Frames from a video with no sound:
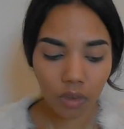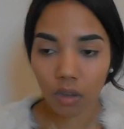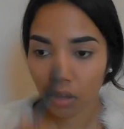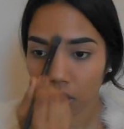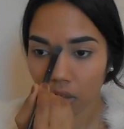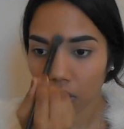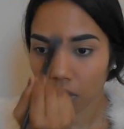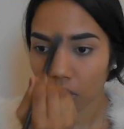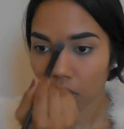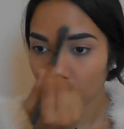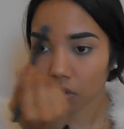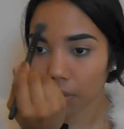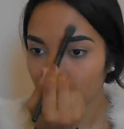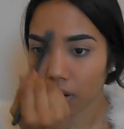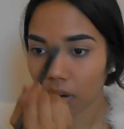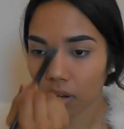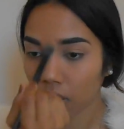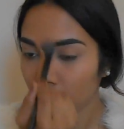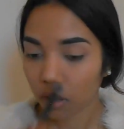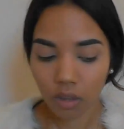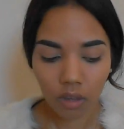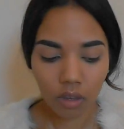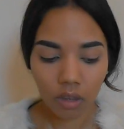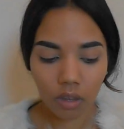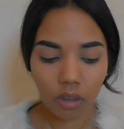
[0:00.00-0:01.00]
You look
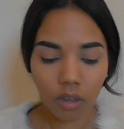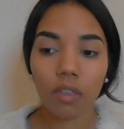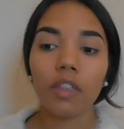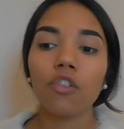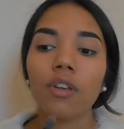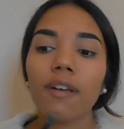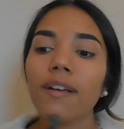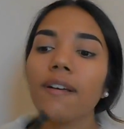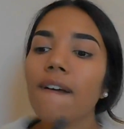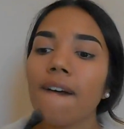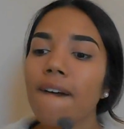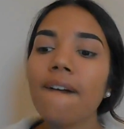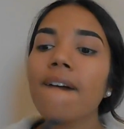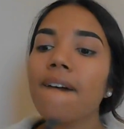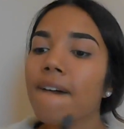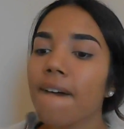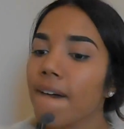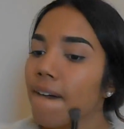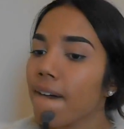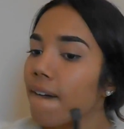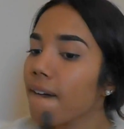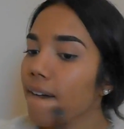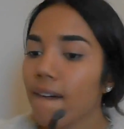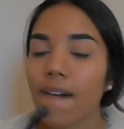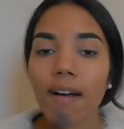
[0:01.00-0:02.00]
so beautiful
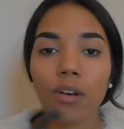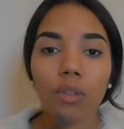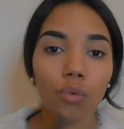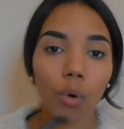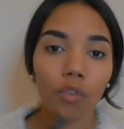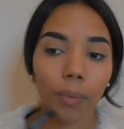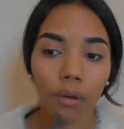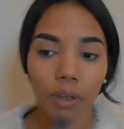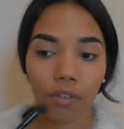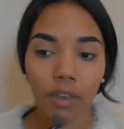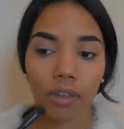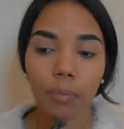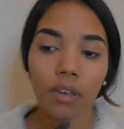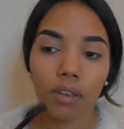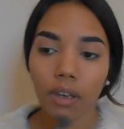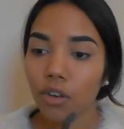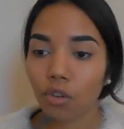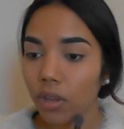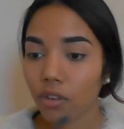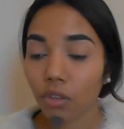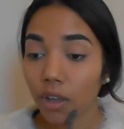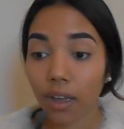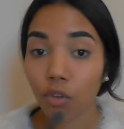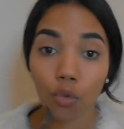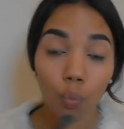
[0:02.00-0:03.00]
in this light.
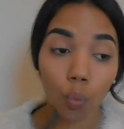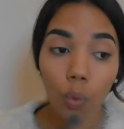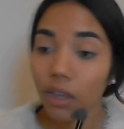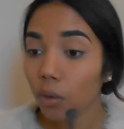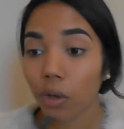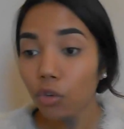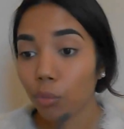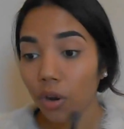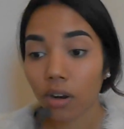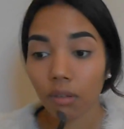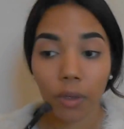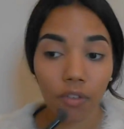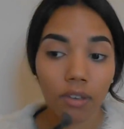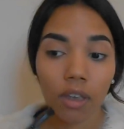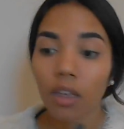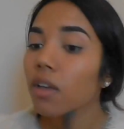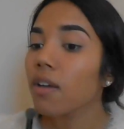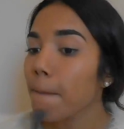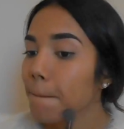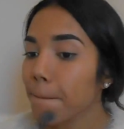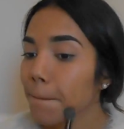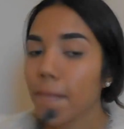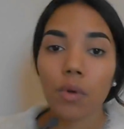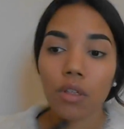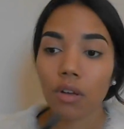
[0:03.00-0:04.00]

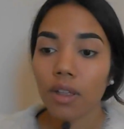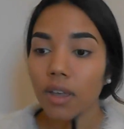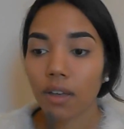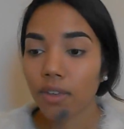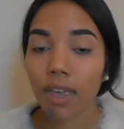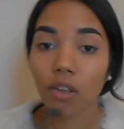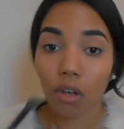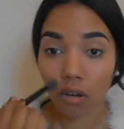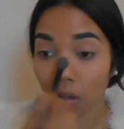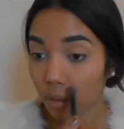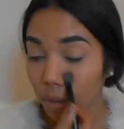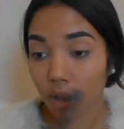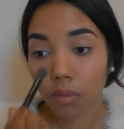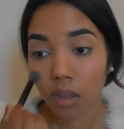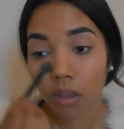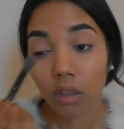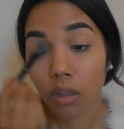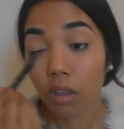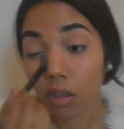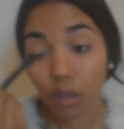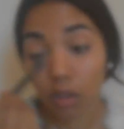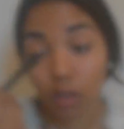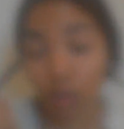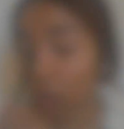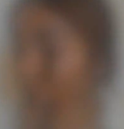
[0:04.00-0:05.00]
Your
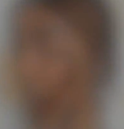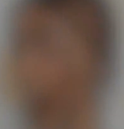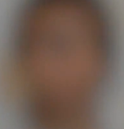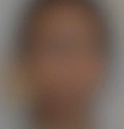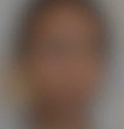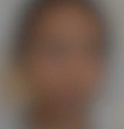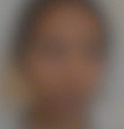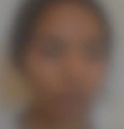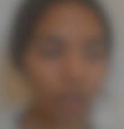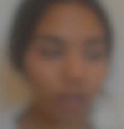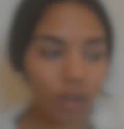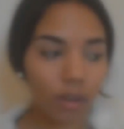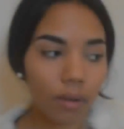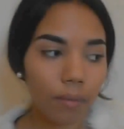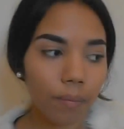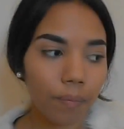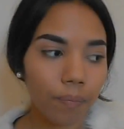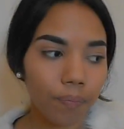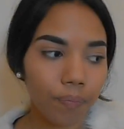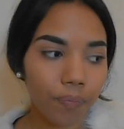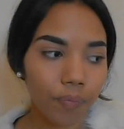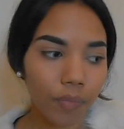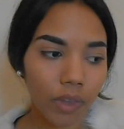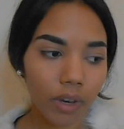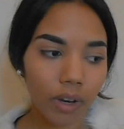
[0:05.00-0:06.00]
silhouette. Blend it in.
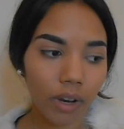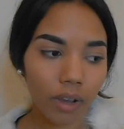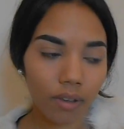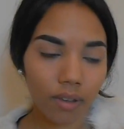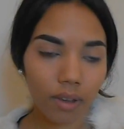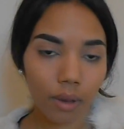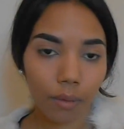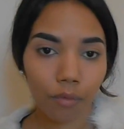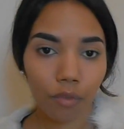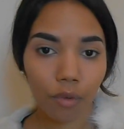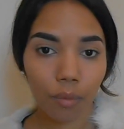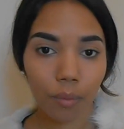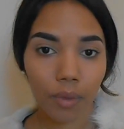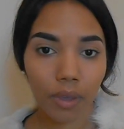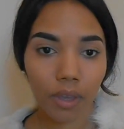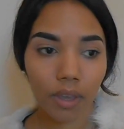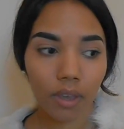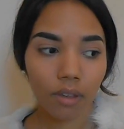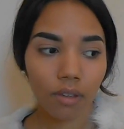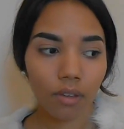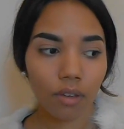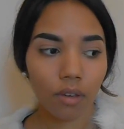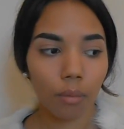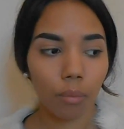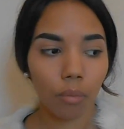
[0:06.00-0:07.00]
The next step for
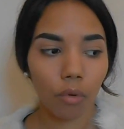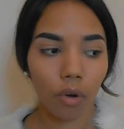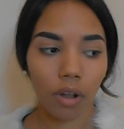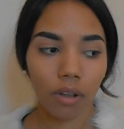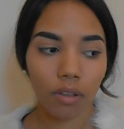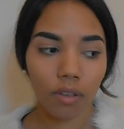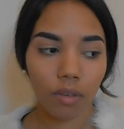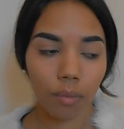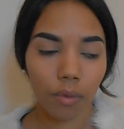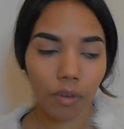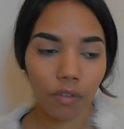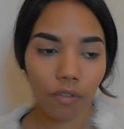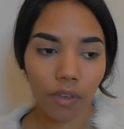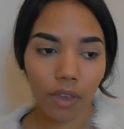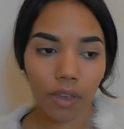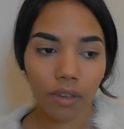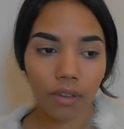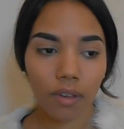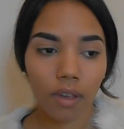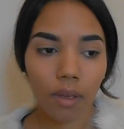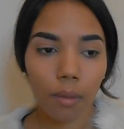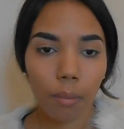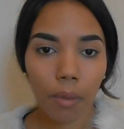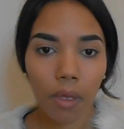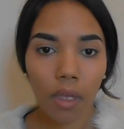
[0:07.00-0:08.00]
me is to bronze my
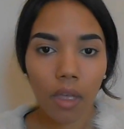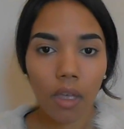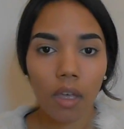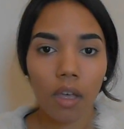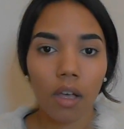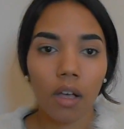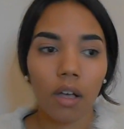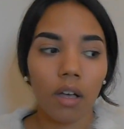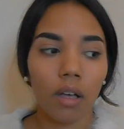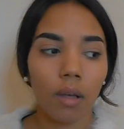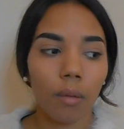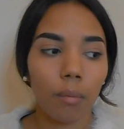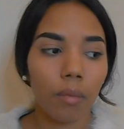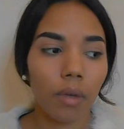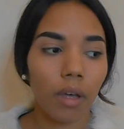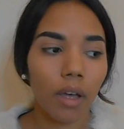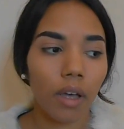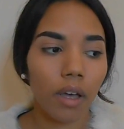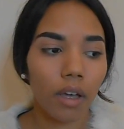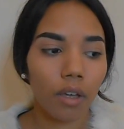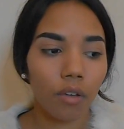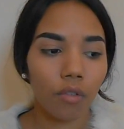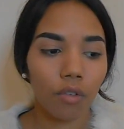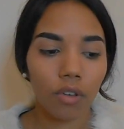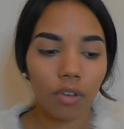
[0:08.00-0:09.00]
face up.
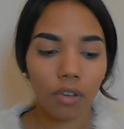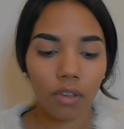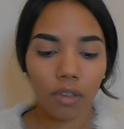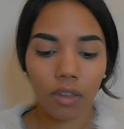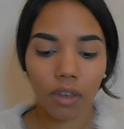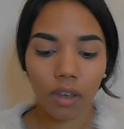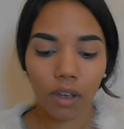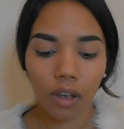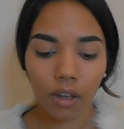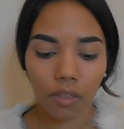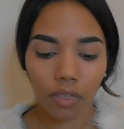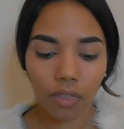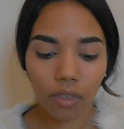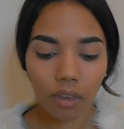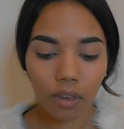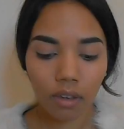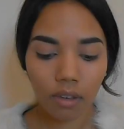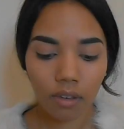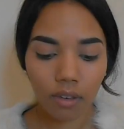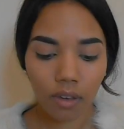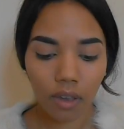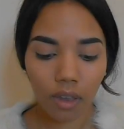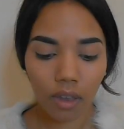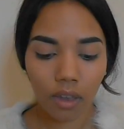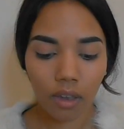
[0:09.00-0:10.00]
I recently got
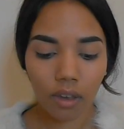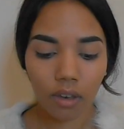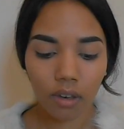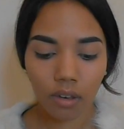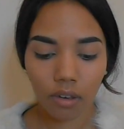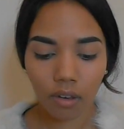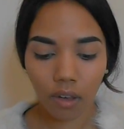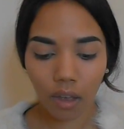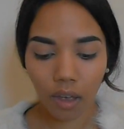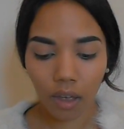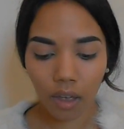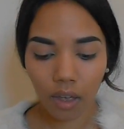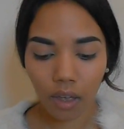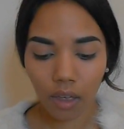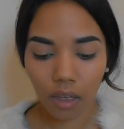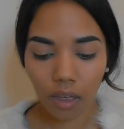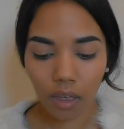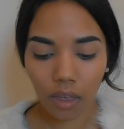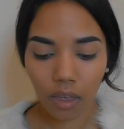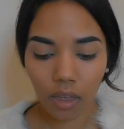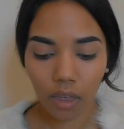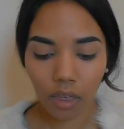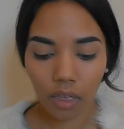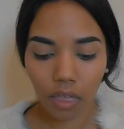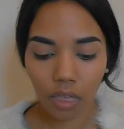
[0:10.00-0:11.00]
this, and
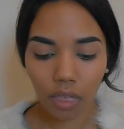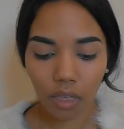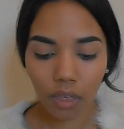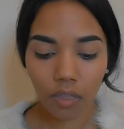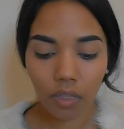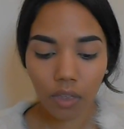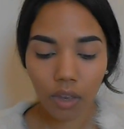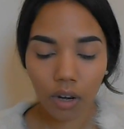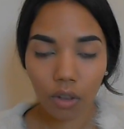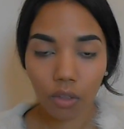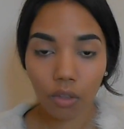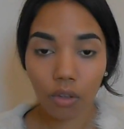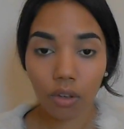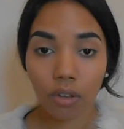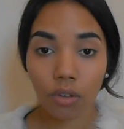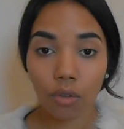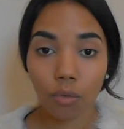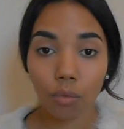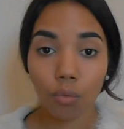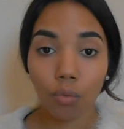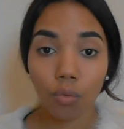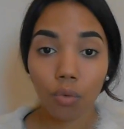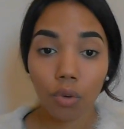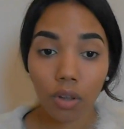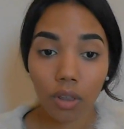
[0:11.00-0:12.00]
I think that it
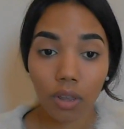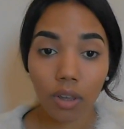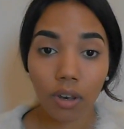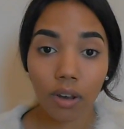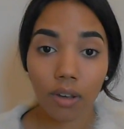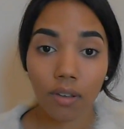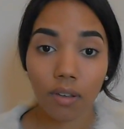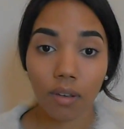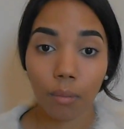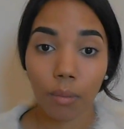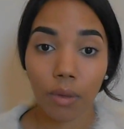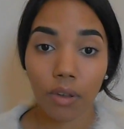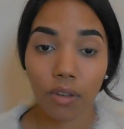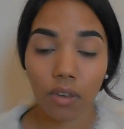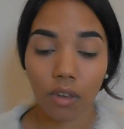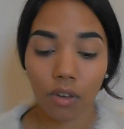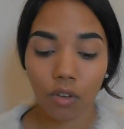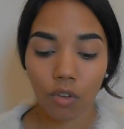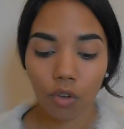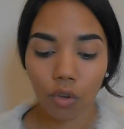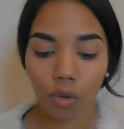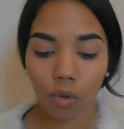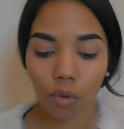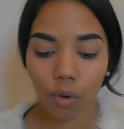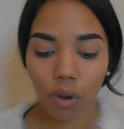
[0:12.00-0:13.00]
looks really nice on my
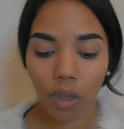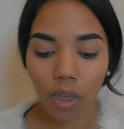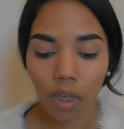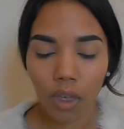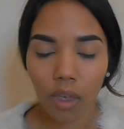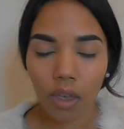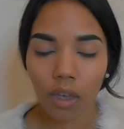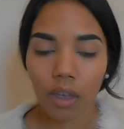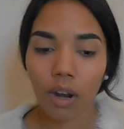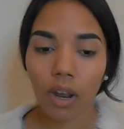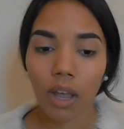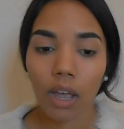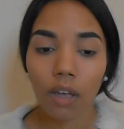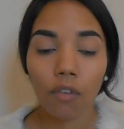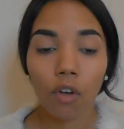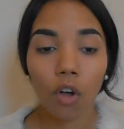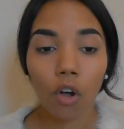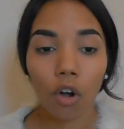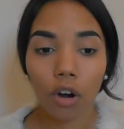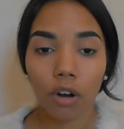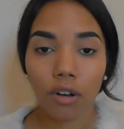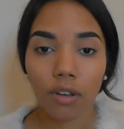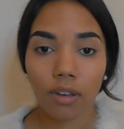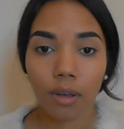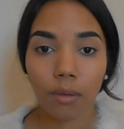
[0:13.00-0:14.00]
skin tone, and I have a
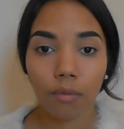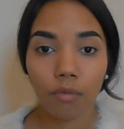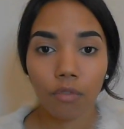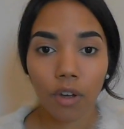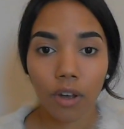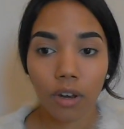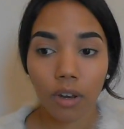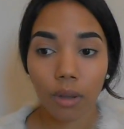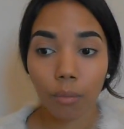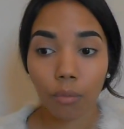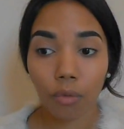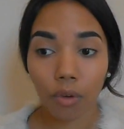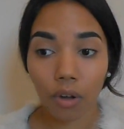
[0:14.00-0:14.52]
hard time finding